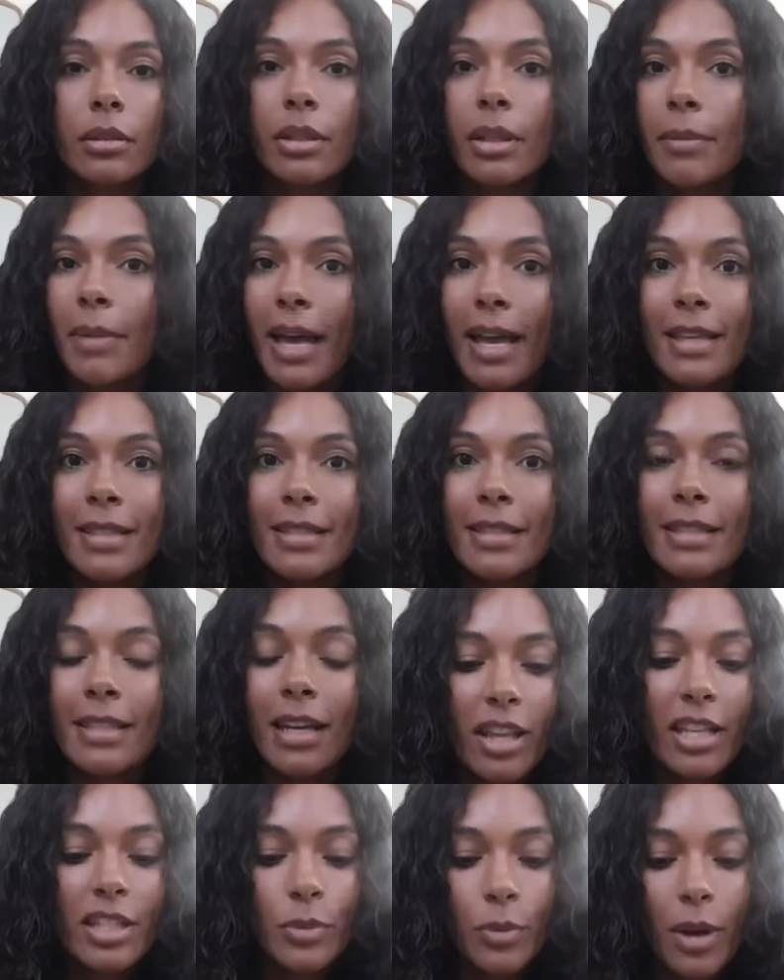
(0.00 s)
the best.
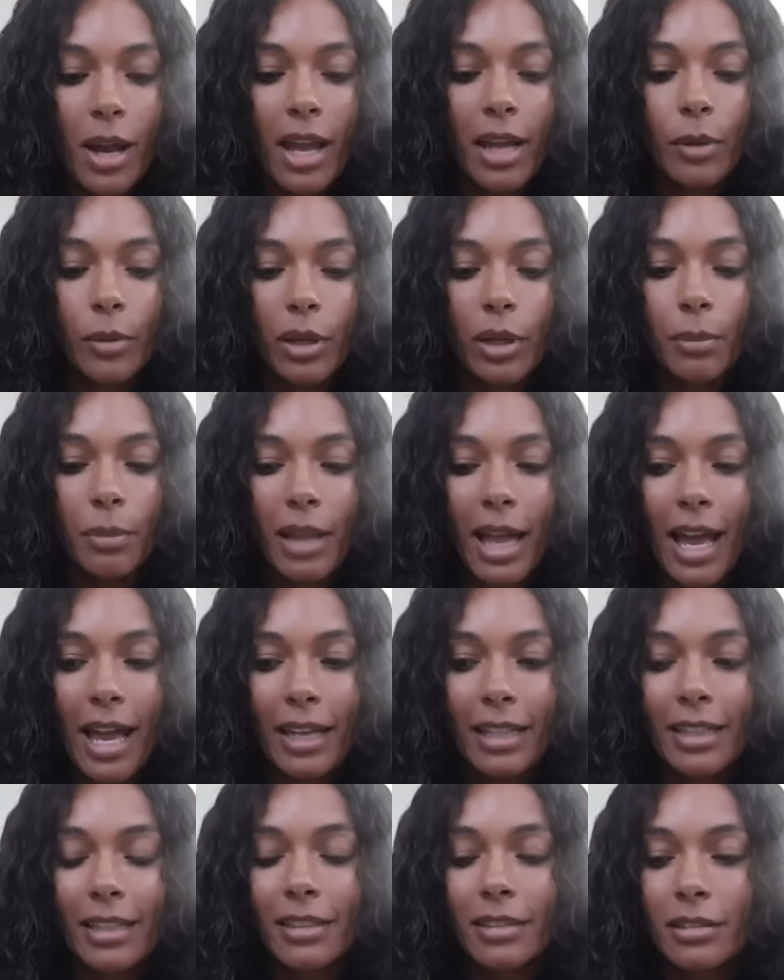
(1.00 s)
So that's why I wear
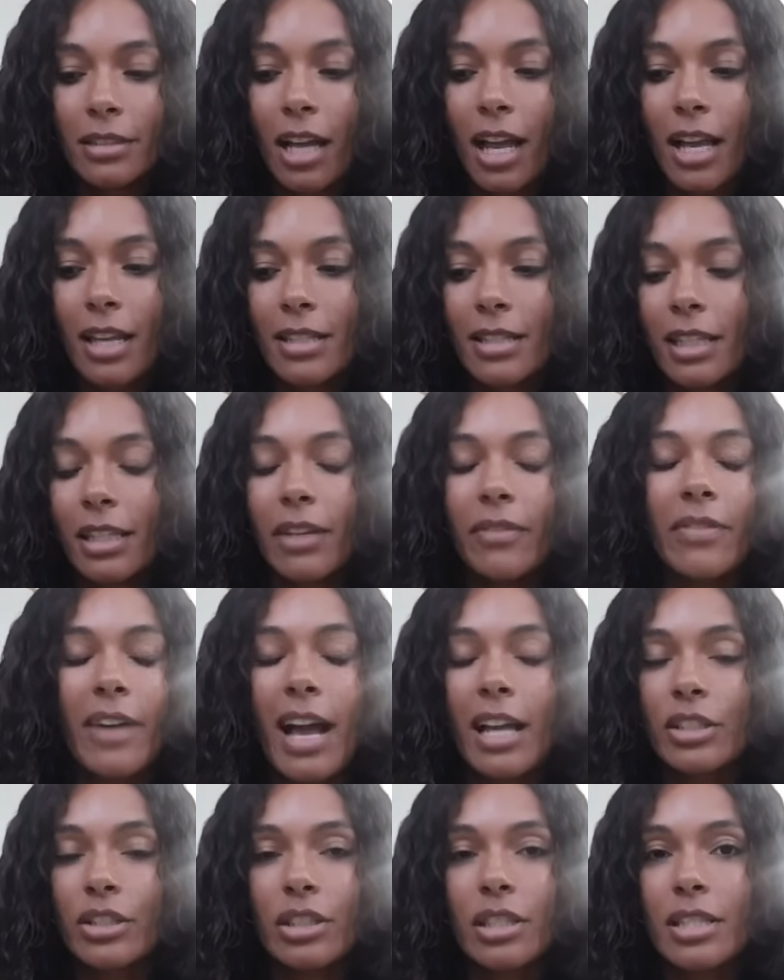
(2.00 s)
black, not as like a
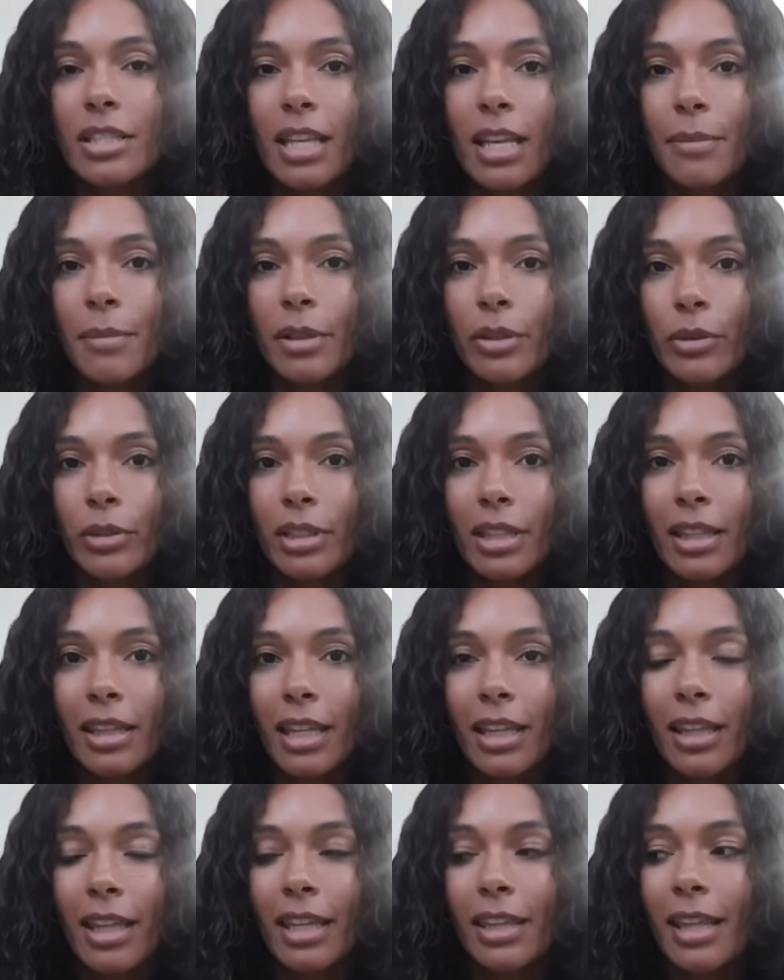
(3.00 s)
fashion statement or
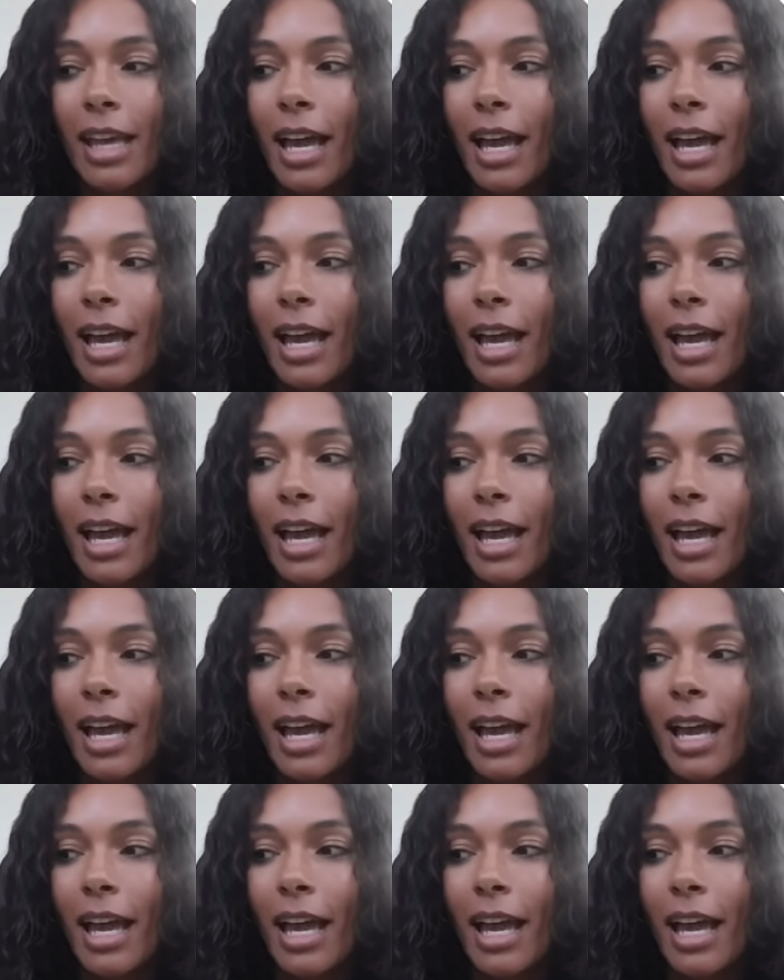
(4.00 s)
anything like